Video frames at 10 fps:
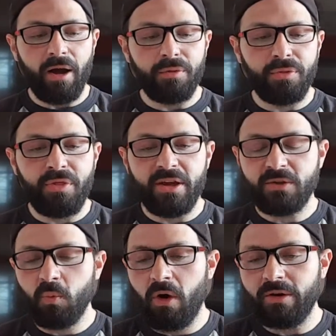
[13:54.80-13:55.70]

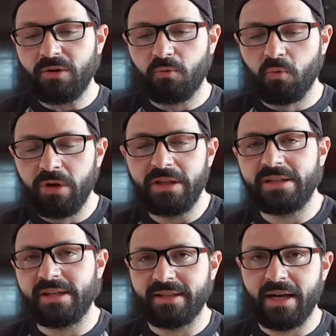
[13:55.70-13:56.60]
This one really
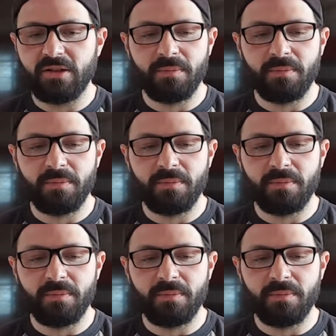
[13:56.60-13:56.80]
sticks out